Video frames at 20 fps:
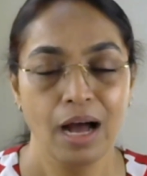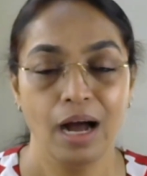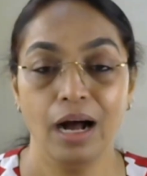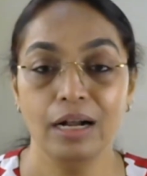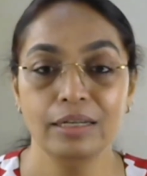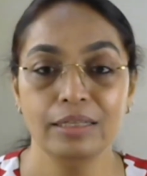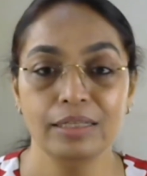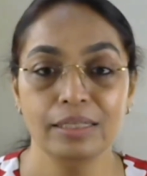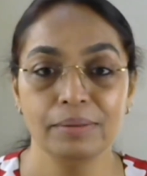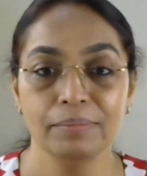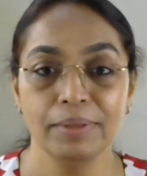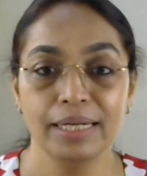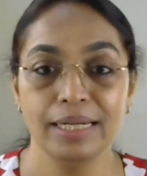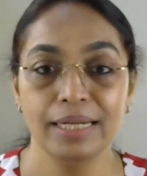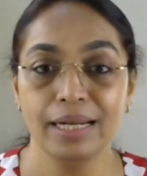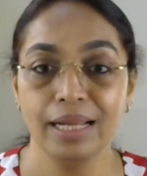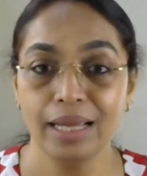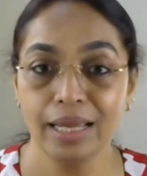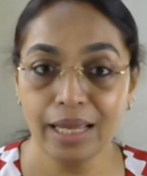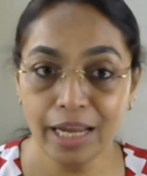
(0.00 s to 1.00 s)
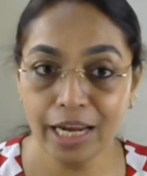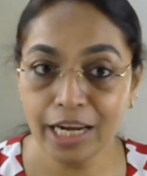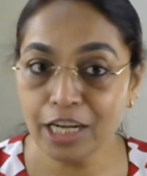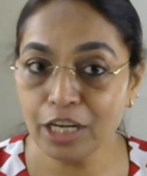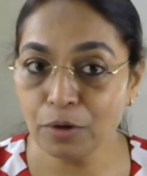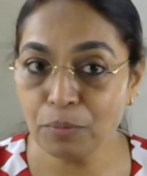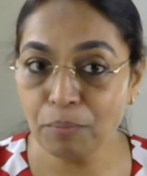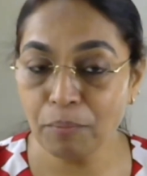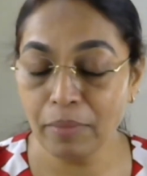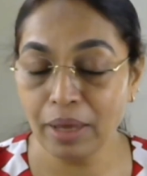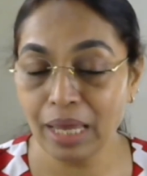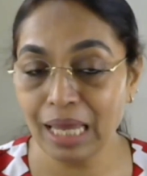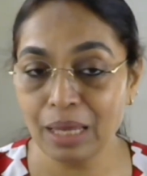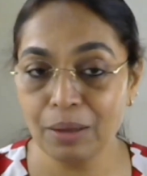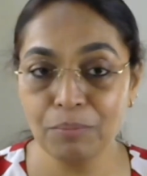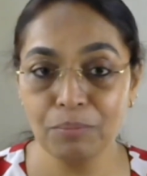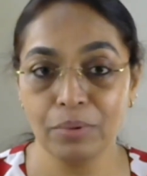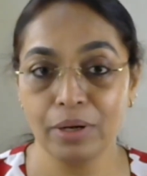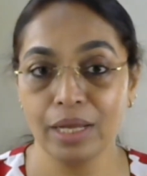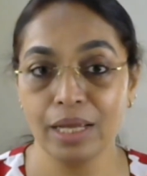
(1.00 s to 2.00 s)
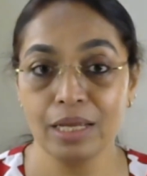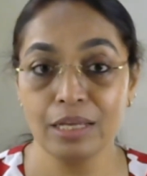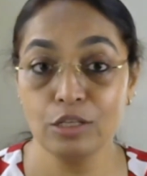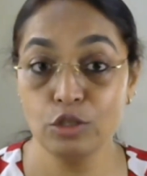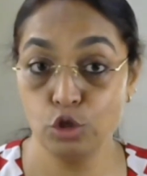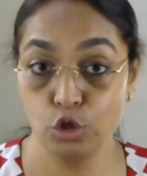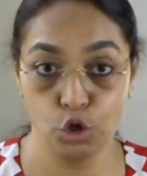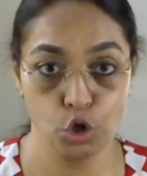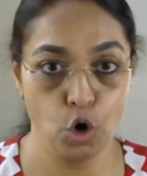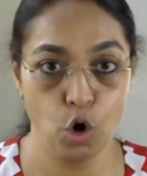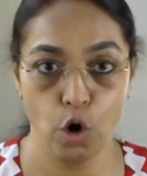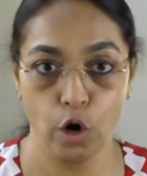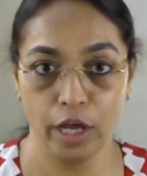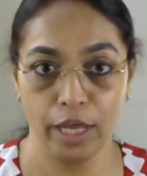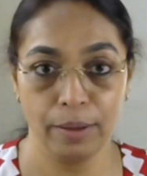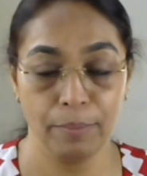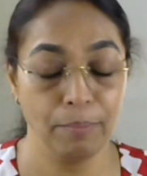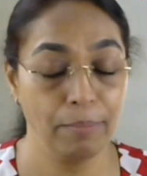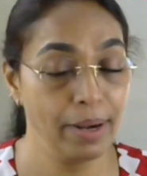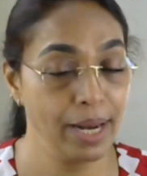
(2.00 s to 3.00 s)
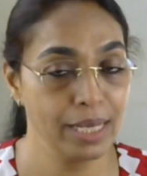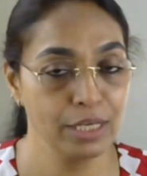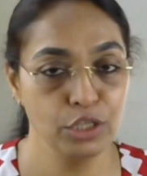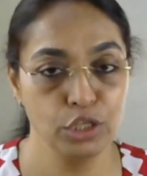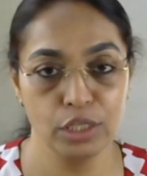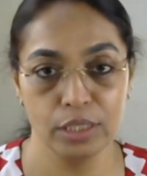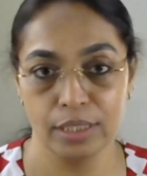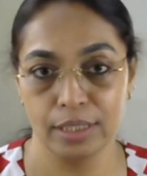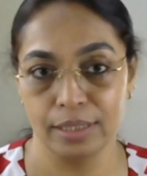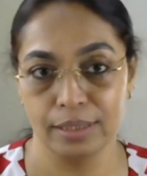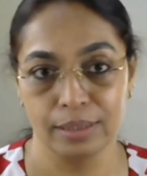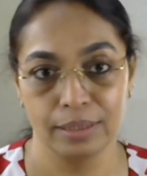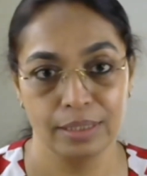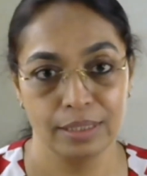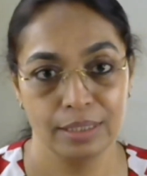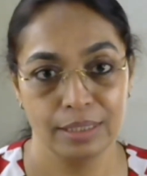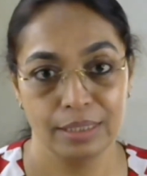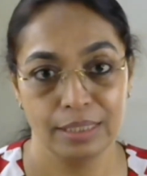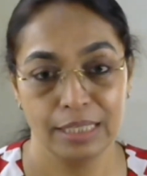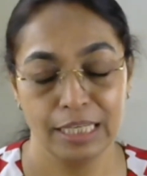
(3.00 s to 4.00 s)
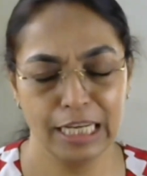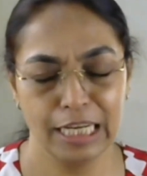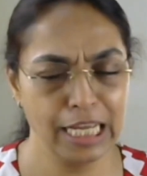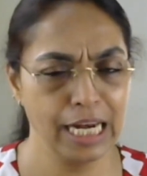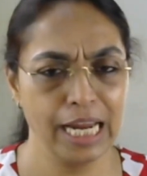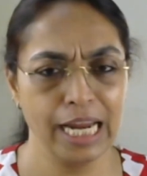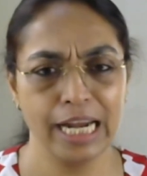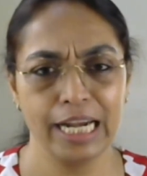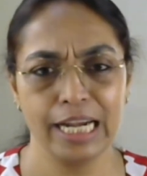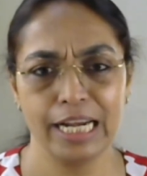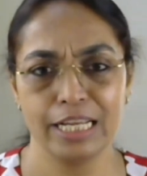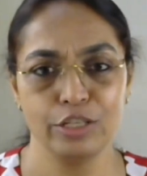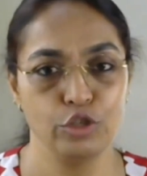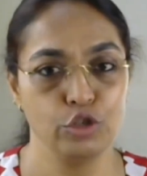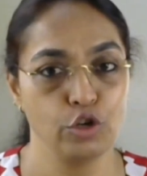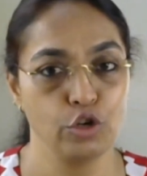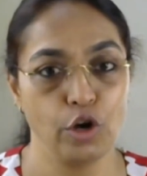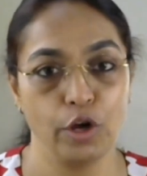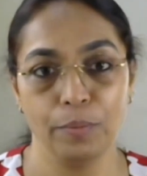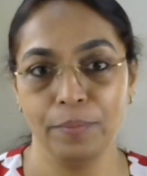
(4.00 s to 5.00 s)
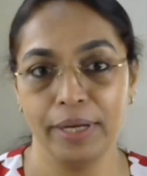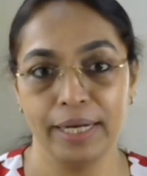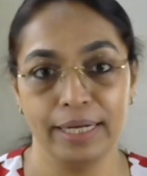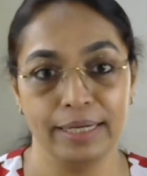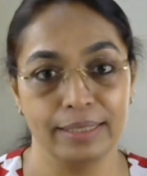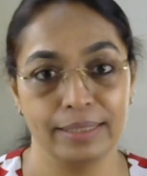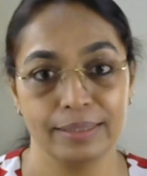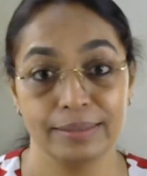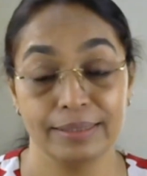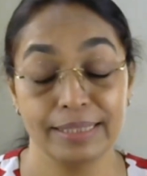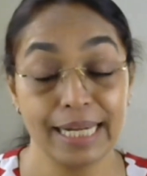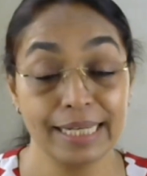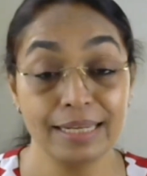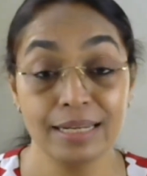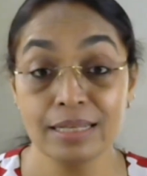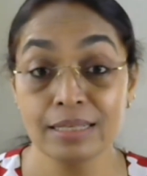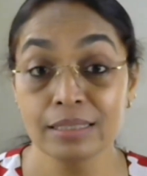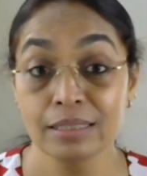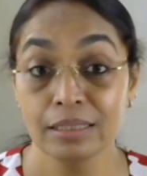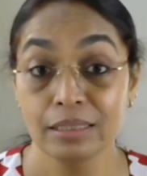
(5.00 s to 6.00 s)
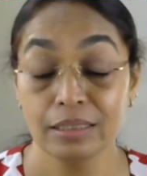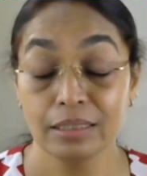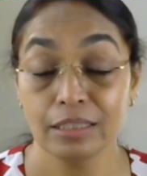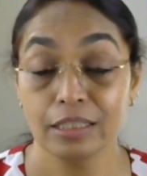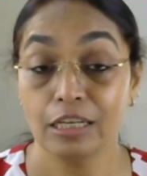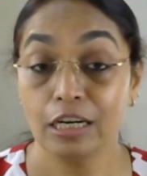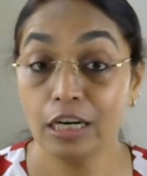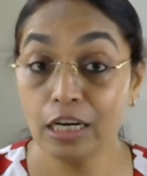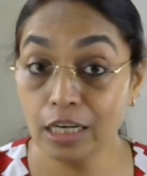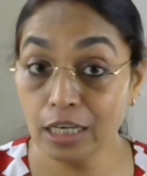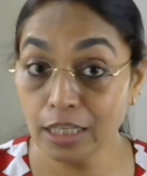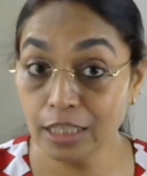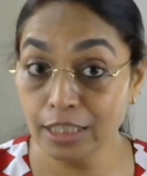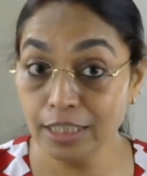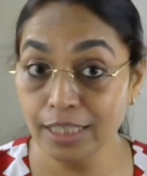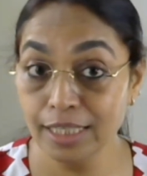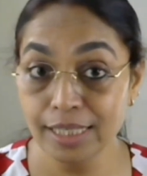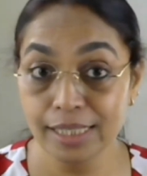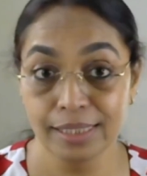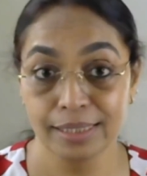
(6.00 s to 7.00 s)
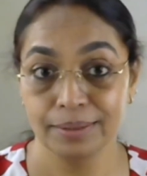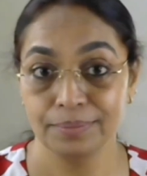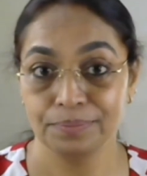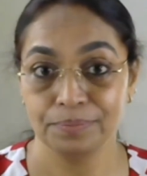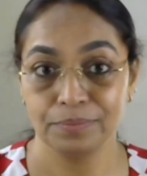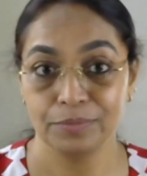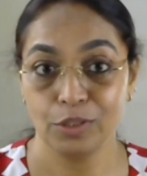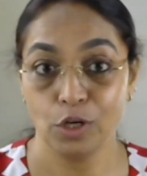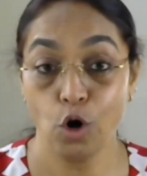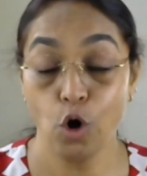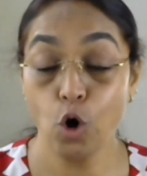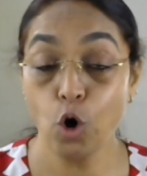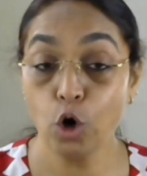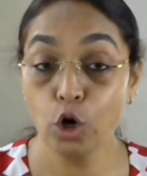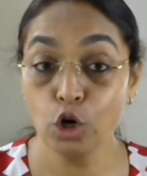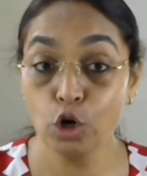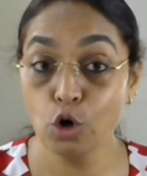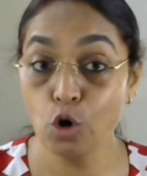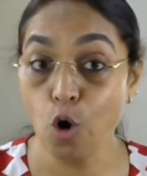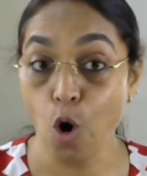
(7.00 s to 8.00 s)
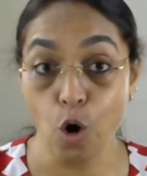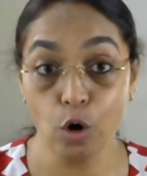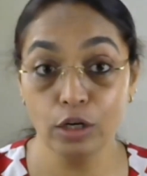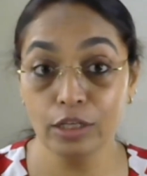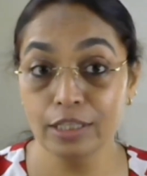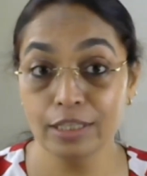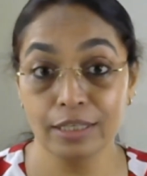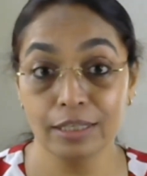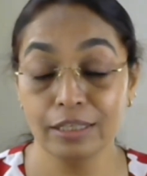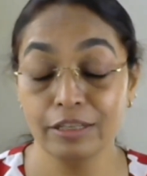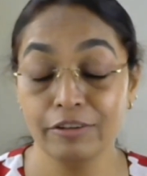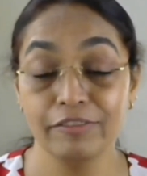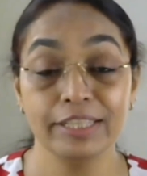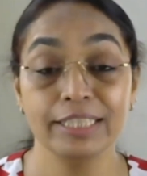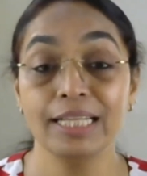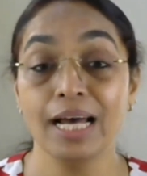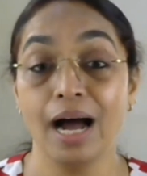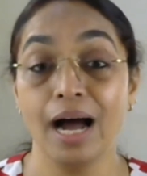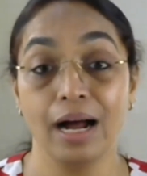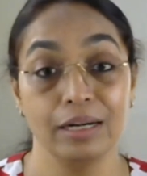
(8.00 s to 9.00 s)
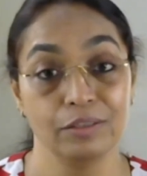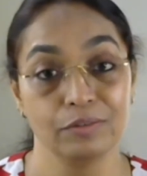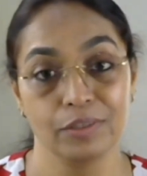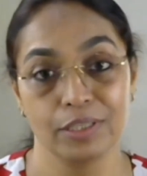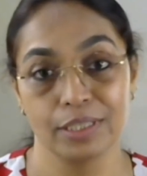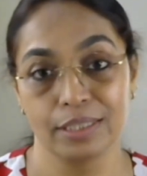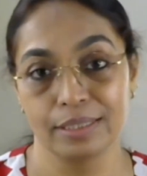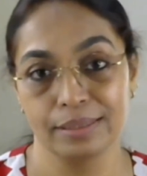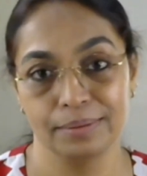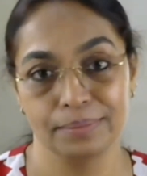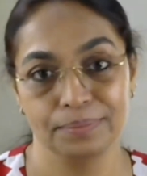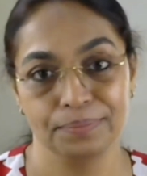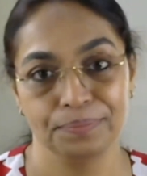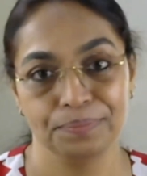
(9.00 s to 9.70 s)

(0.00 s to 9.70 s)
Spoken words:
Ultimately, it may bring joy, pleasure, great enjoyment that is earned or conquered with hard work.